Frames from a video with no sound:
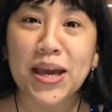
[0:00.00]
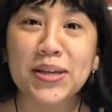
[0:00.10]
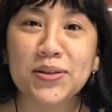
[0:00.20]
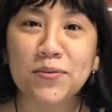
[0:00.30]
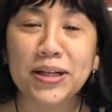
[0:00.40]

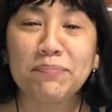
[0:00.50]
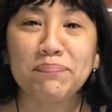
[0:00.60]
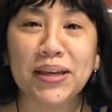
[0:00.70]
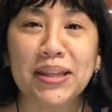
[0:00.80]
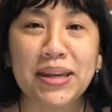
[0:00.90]
So well,
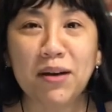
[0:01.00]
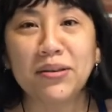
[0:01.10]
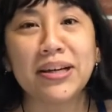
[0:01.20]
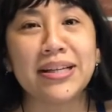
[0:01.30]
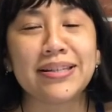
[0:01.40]

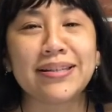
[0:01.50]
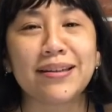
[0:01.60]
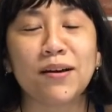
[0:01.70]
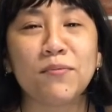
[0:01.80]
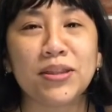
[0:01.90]
now let's
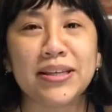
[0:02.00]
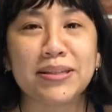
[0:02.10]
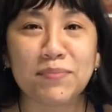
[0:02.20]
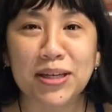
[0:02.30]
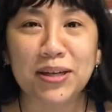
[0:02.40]
start with
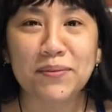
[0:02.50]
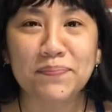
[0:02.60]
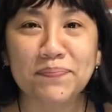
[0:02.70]
this video.